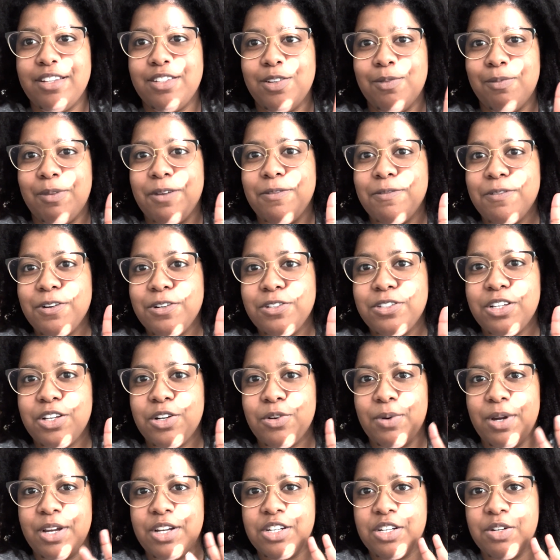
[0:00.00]
So my first
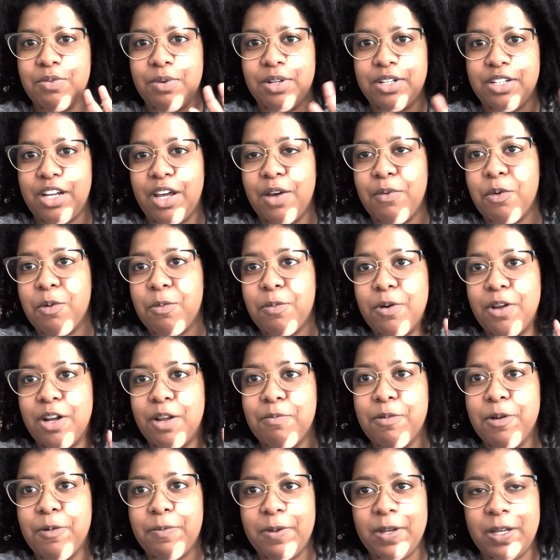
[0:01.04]
iteration, which I will put
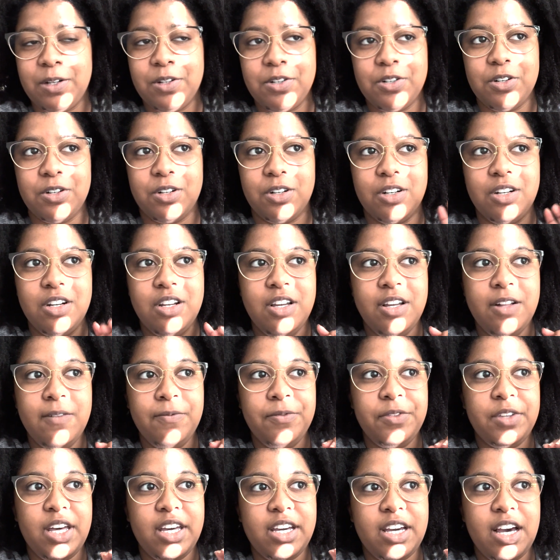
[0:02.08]
up a picture,
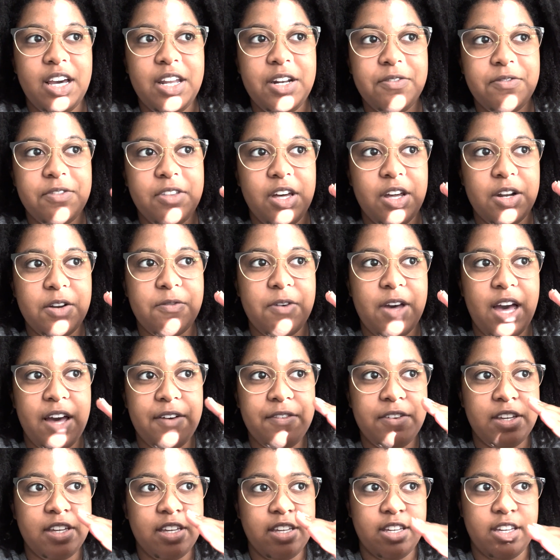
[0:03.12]
I kind of thought of
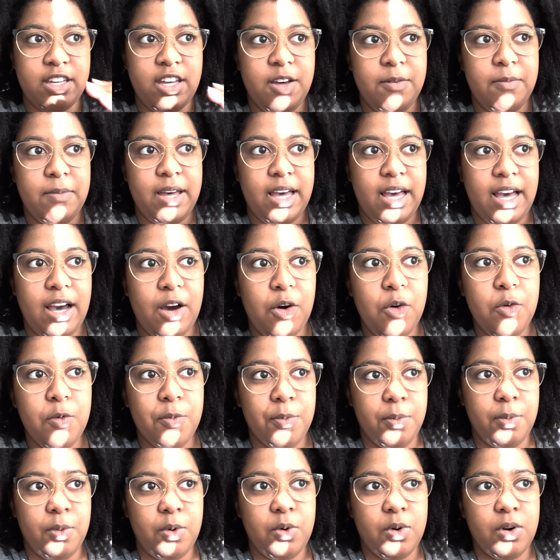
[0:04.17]
having it come out
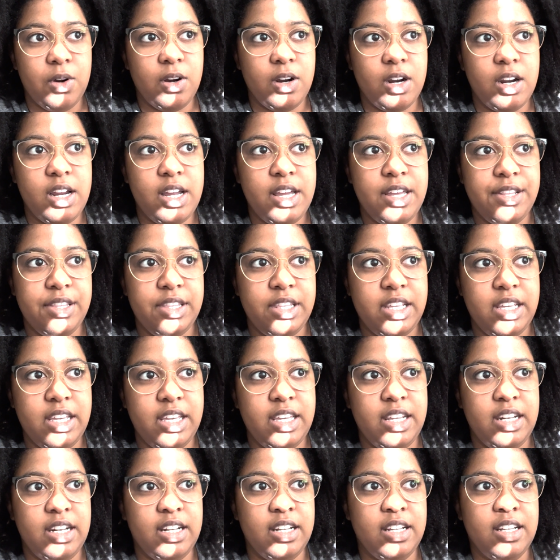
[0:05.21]
more and
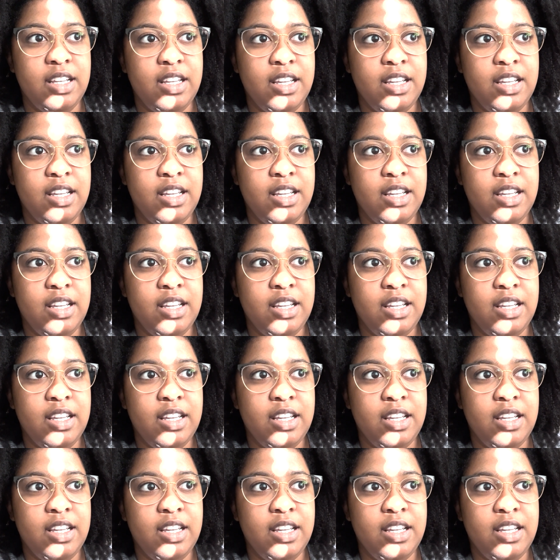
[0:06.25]
then